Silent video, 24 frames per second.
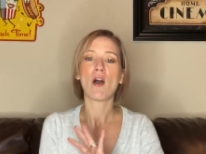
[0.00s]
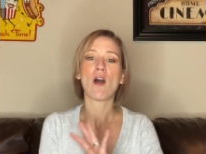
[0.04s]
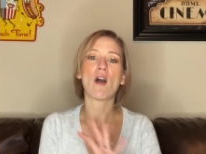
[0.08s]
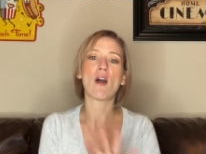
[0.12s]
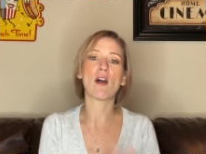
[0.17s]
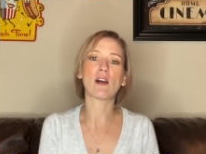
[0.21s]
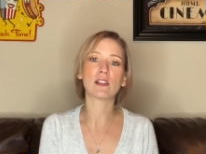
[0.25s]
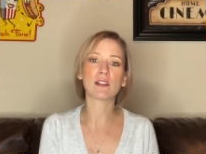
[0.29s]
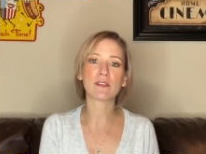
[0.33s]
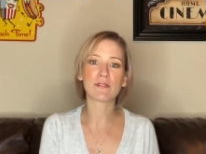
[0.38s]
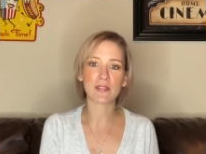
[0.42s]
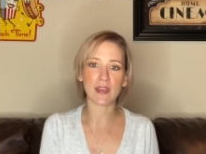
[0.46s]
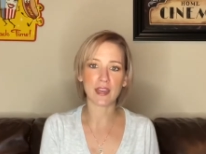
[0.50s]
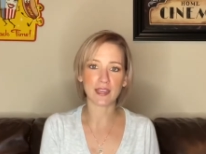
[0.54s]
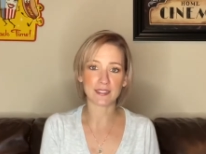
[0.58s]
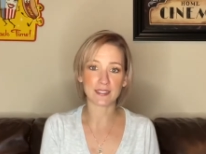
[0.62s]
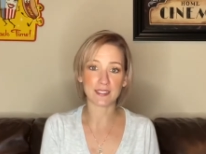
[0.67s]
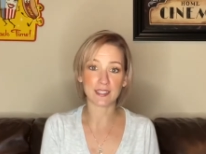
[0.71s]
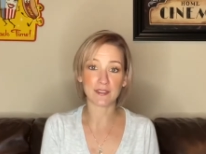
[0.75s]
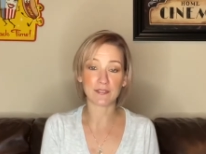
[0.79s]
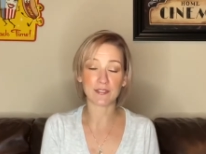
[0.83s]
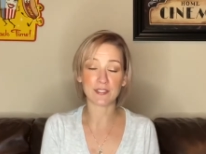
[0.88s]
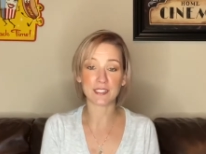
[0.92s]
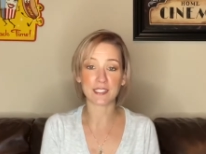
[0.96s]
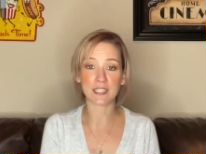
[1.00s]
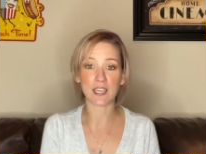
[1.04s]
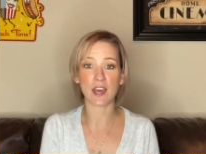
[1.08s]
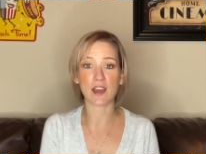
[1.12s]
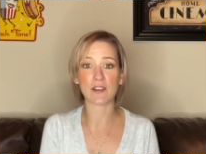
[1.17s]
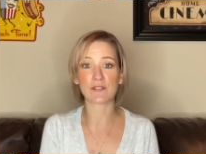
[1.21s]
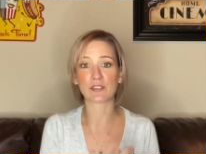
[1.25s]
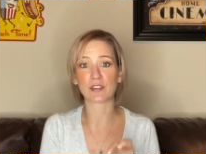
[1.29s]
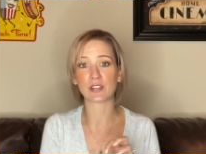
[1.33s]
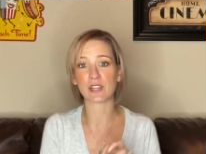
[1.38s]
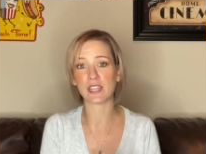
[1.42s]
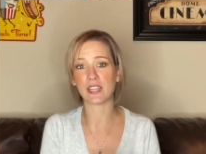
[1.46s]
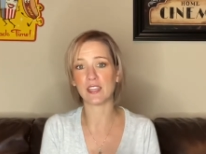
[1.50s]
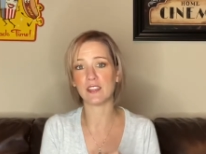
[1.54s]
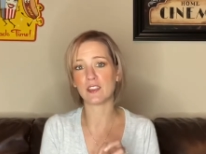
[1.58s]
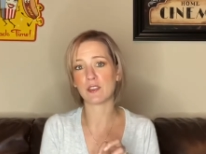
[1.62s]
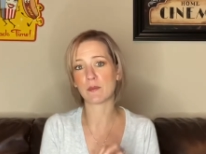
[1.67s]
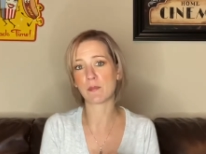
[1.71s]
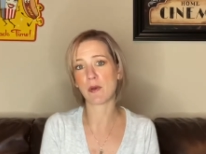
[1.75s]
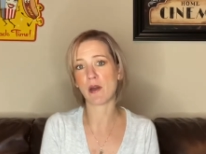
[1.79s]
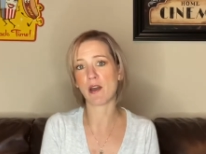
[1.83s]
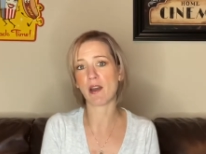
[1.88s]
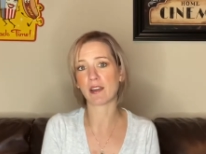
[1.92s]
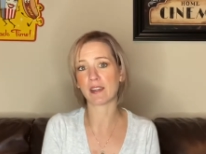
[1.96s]
All of that stuff is covered in
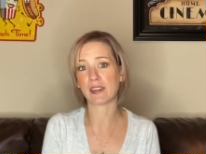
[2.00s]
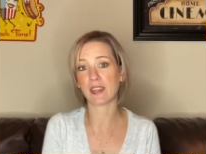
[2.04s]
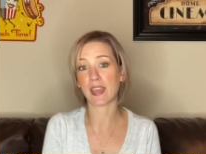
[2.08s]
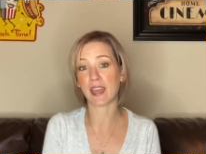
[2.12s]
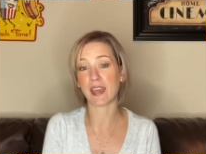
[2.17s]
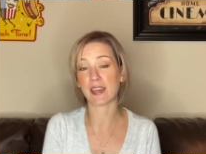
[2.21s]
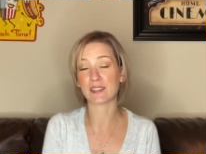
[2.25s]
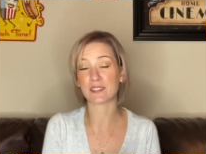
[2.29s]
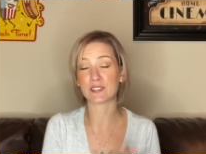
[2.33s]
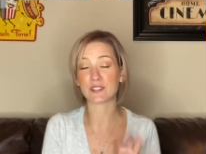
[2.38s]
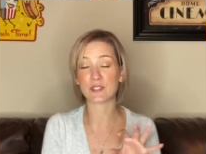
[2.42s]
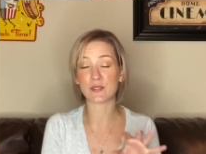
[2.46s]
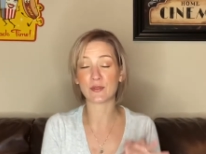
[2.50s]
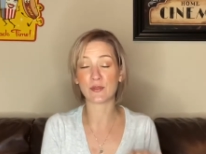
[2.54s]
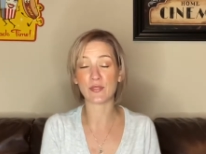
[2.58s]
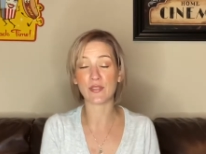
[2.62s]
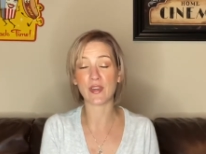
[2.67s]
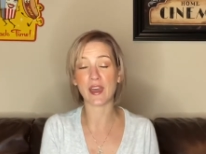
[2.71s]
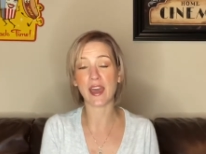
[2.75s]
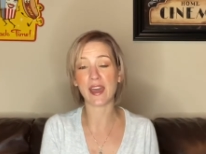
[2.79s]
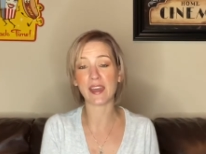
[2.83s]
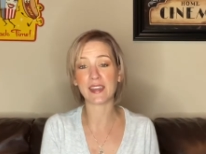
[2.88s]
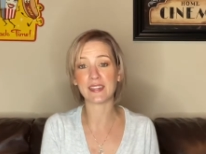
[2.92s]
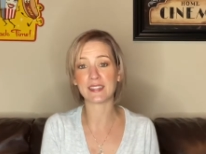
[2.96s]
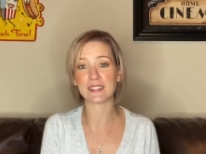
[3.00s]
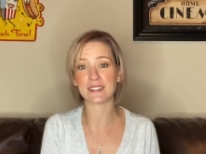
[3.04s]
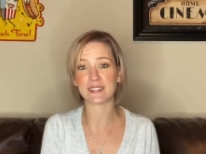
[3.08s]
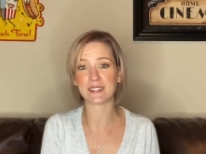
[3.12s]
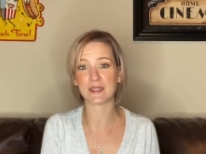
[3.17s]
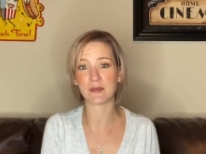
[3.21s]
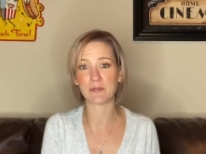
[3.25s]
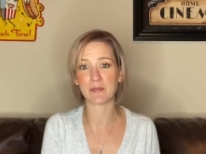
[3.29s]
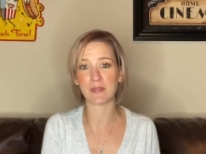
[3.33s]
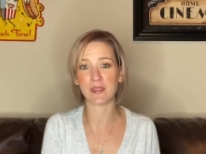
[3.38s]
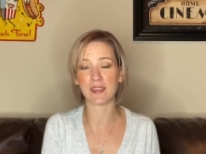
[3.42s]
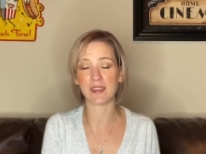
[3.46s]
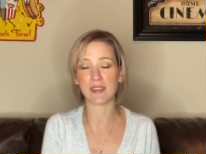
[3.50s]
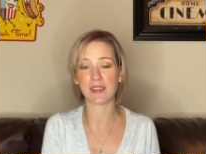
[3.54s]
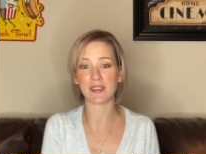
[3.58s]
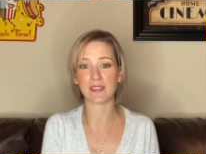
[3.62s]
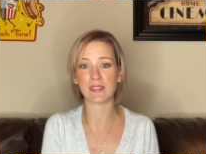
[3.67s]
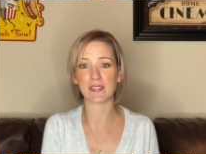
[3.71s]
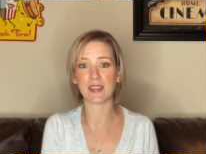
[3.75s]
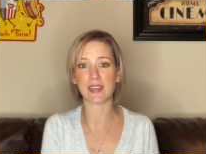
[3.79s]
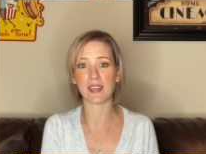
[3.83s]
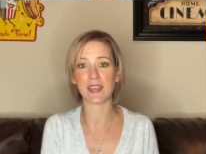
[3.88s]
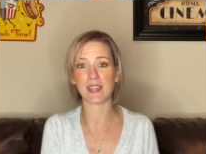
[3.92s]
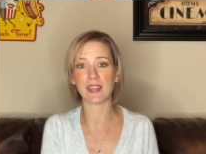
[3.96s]
the podcast. So that is
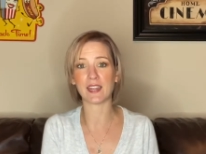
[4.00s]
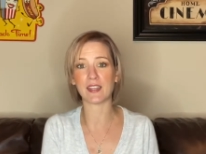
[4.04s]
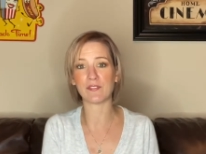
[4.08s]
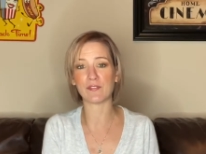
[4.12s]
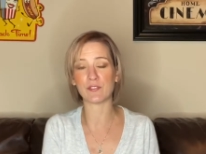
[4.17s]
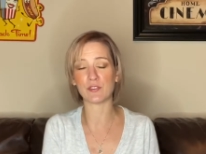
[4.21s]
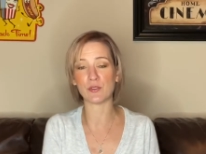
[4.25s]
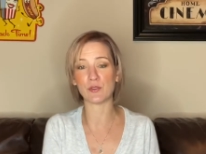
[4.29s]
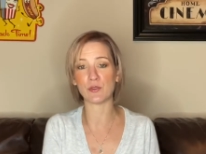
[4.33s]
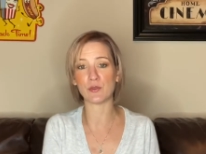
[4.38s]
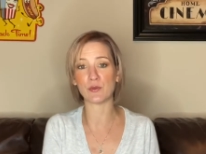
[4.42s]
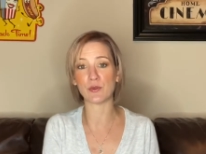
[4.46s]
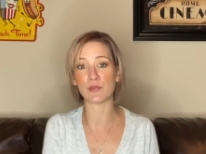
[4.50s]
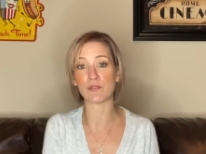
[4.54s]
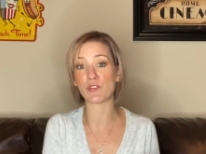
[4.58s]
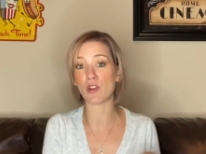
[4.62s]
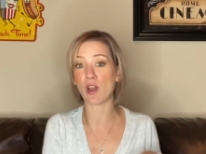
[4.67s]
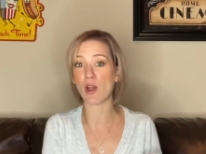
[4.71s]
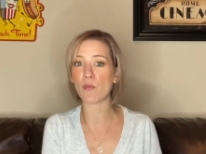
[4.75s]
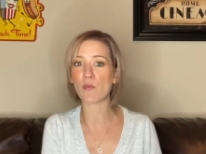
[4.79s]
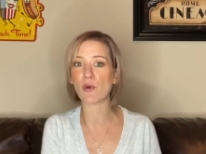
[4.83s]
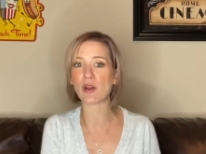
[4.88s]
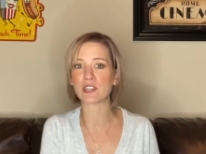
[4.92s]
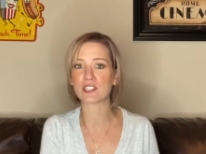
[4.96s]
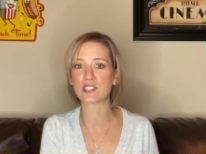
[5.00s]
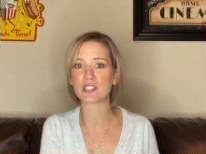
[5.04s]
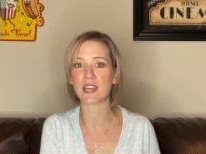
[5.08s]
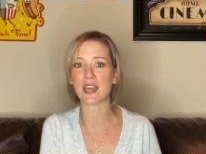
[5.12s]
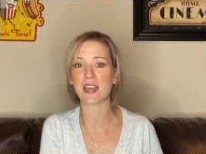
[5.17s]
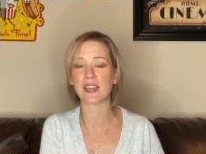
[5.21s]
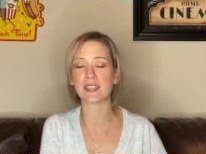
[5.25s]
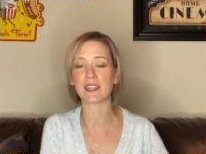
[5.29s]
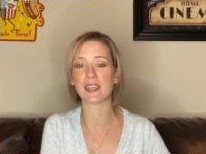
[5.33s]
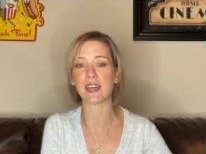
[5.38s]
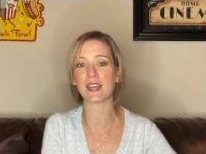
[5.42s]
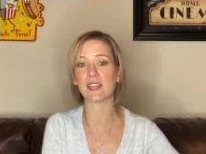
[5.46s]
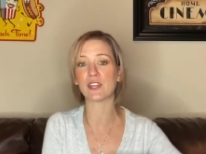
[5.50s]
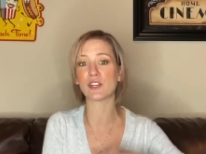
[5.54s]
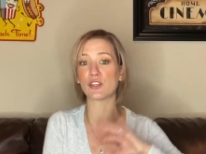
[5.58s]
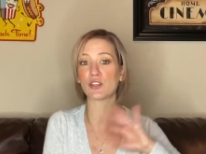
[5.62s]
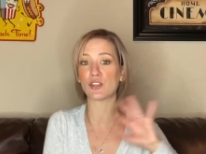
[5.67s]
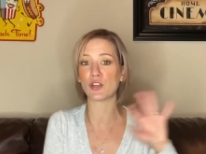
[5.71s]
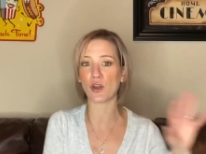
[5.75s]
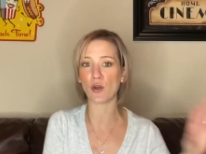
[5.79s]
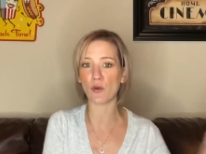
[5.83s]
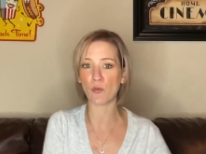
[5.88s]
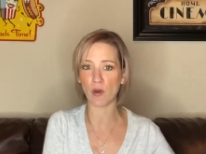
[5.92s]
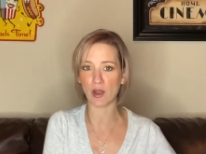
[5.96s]
something that if you have not watched that yet,
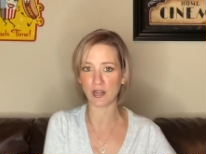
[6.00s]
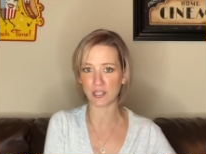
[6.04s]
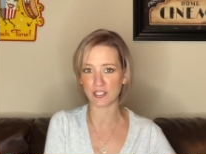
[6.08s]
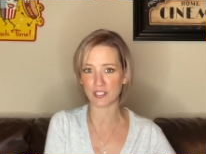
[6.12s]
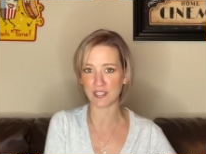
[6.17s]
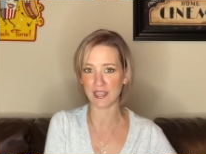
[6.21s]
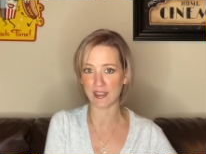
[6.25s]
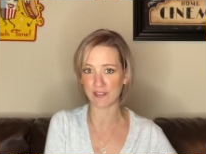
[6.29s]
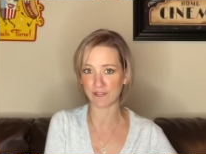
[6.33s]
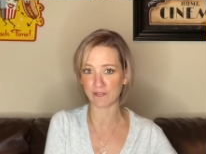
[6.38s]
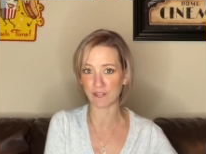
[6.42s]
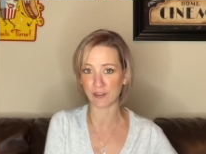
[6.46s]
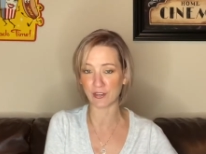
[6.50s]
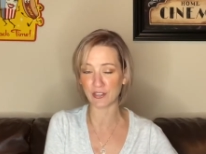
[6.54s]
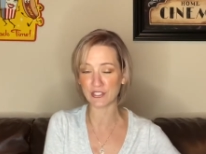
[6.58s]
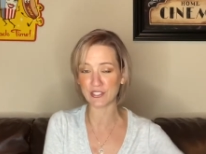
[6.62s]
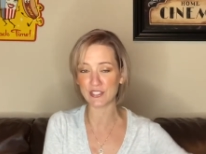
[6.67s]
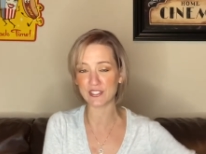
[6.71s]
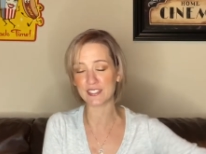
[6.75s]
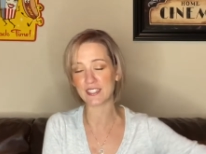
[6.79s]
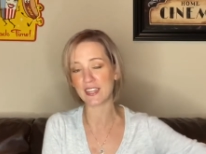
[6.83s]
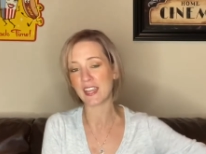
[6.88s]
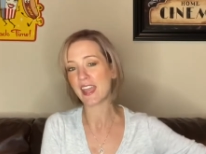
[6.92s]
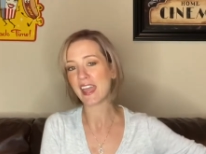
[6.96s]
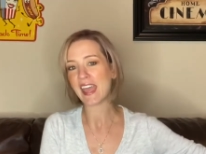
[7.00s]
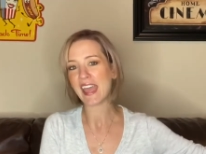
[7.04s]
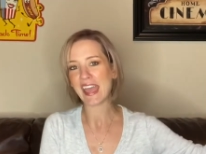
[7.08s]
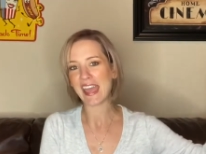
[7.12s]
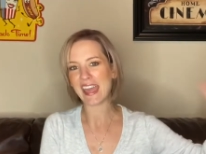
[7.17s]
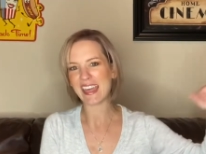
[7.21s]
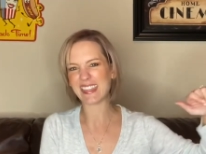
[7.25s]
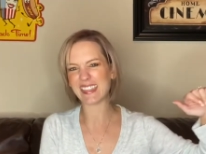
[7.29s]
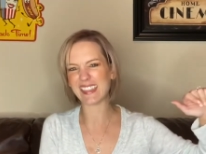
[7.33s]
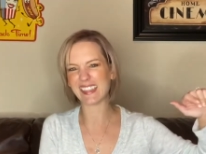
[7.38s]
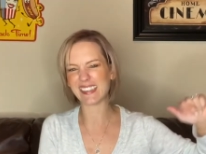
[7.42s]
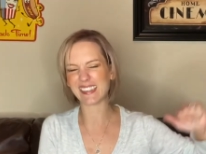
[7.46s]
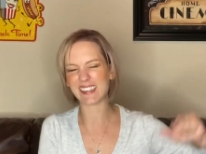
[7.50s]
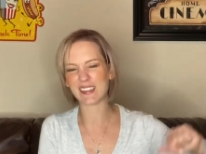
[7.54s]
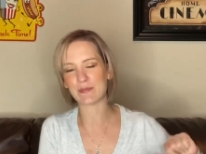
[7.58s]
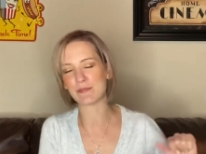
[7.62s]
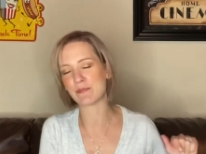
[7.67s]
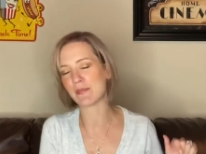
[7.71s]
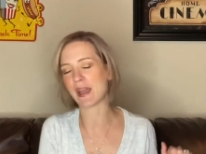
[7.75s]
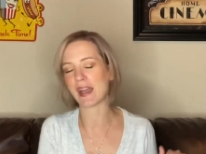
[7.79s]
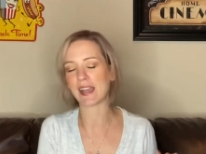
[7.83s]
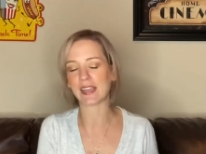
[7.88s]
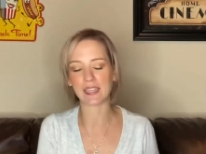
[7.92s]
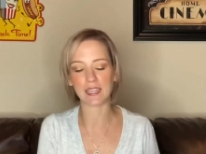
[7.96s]
go watch that first then
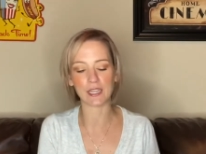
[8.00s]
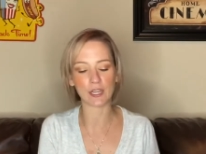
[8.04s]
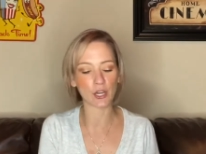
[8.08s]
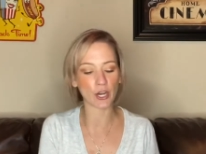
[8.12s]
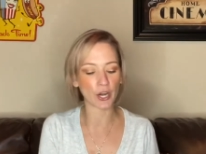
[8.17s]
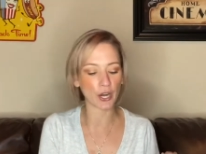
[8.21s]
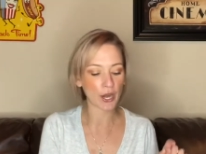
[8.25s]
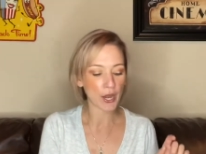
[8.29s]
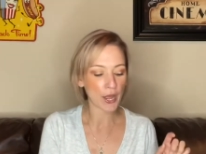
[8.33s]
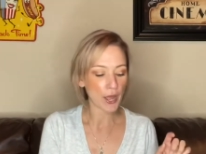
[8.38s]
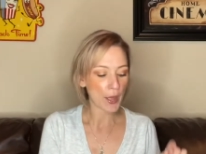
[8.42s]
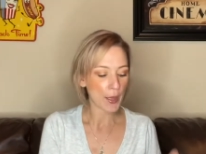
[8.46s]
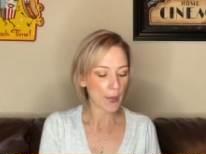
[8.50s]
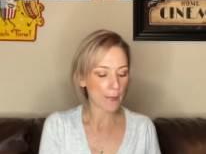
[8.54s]
come back here.